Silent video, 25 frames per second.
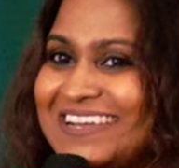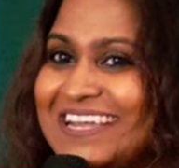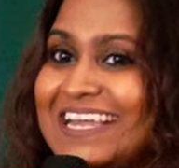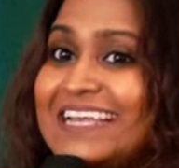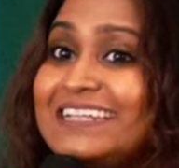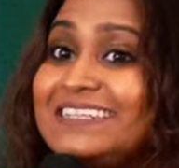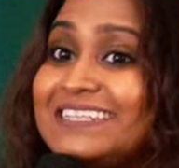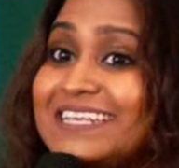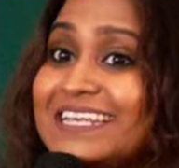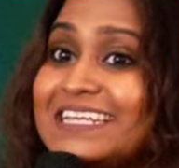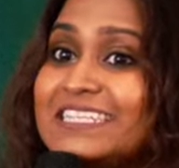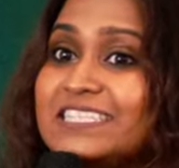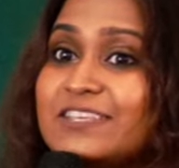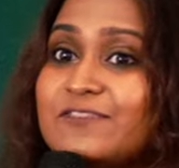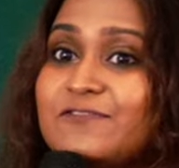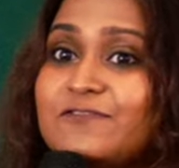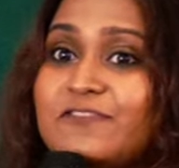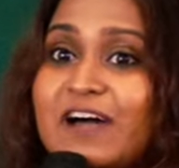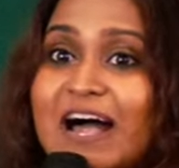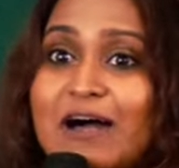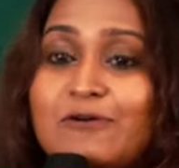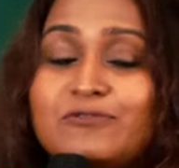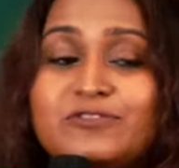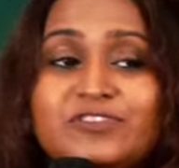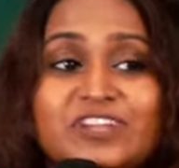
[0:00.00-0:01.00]
It is a
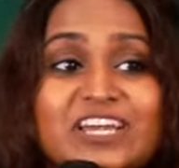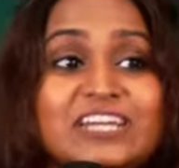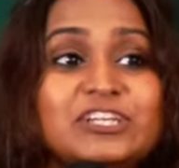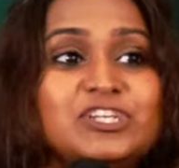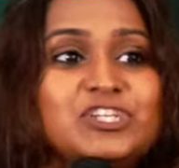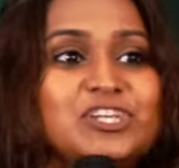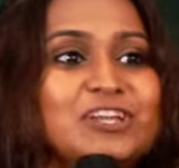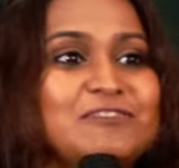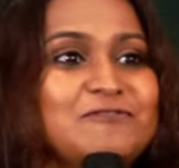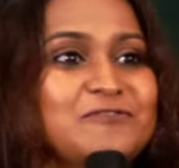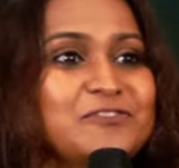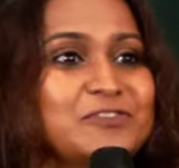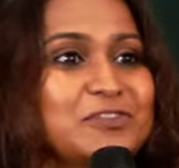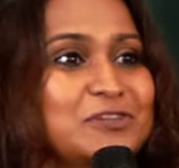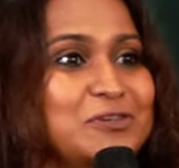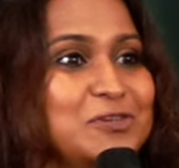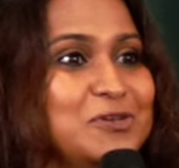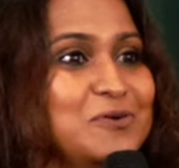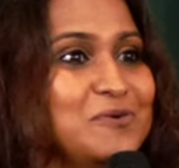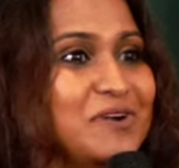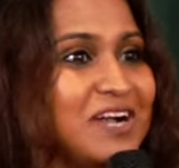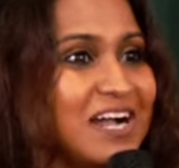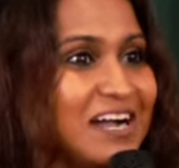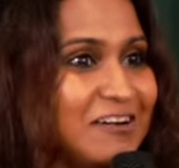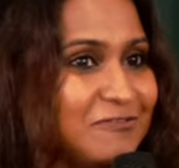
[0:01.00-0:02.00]
foundation for the
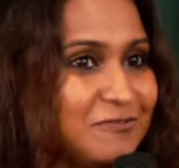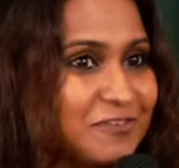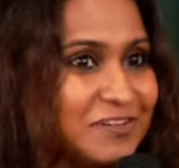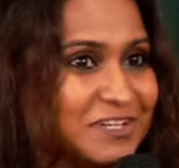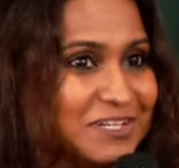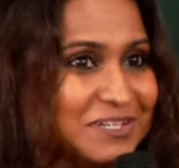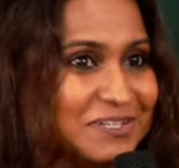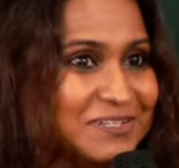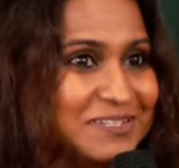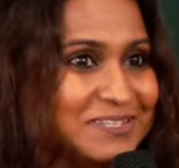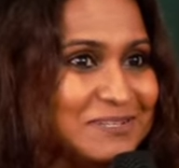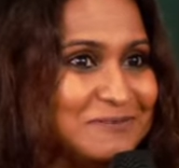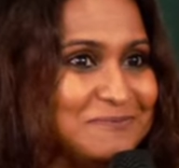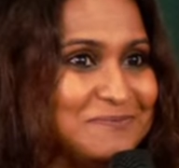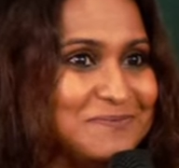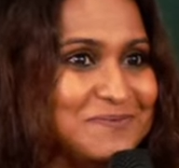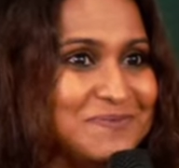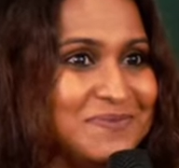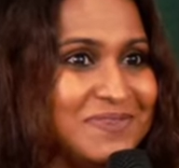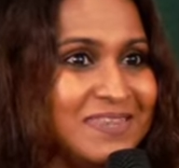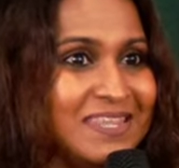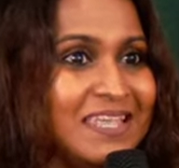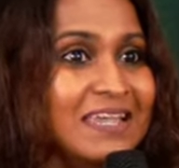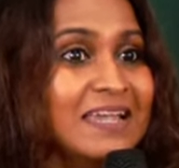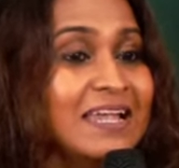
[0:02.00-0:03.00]
new covenant.
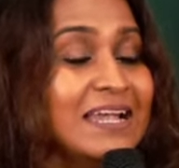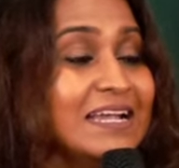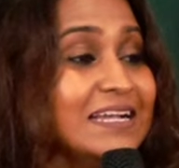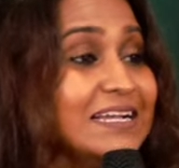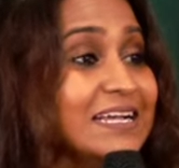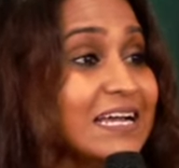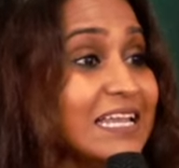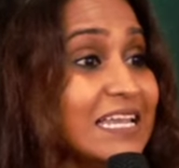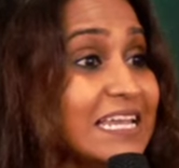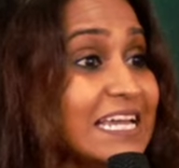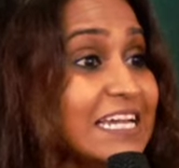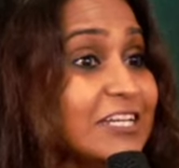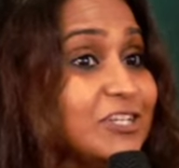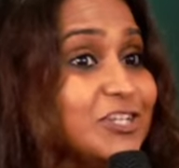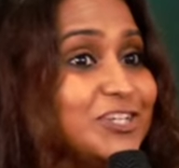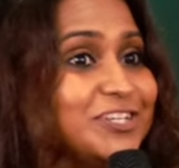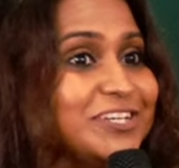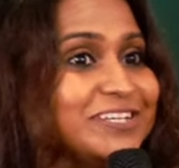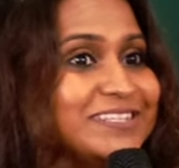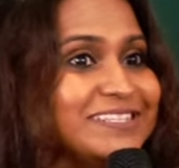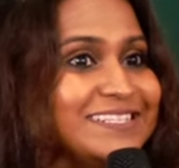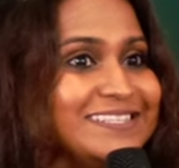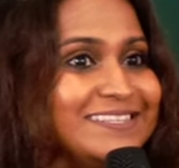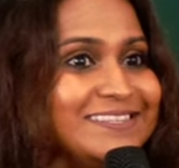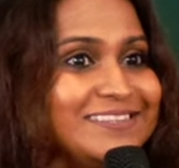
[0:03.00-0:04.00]

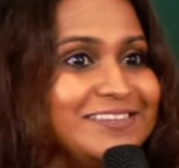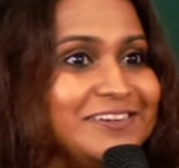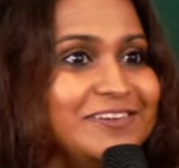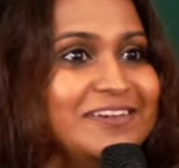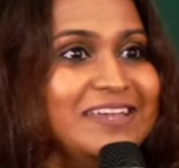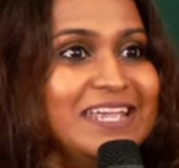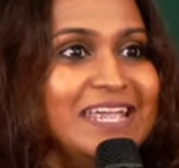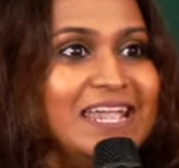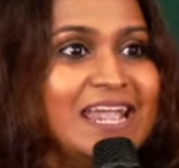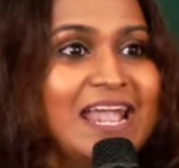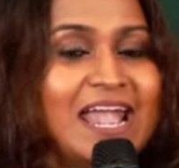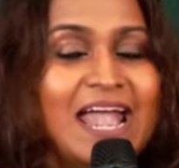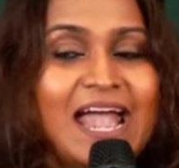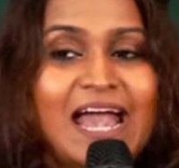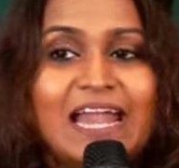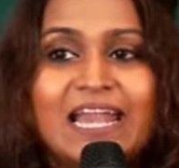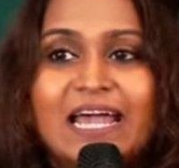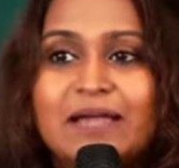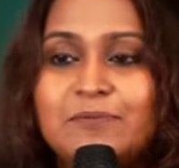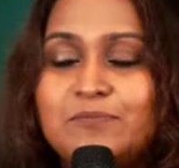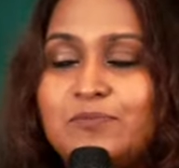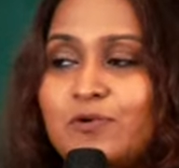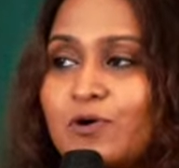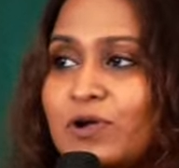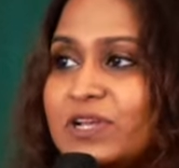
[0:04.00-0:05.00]
Galatians 3, and
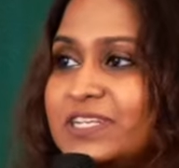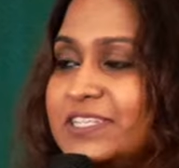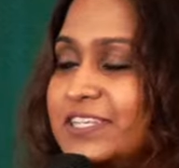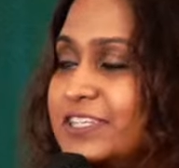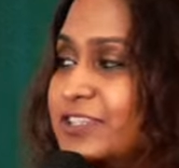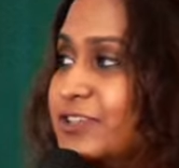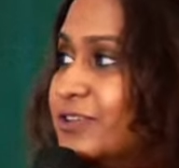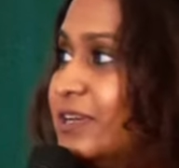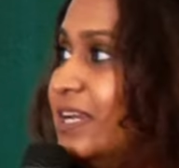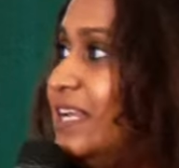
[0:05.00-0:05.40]
I'm pointing to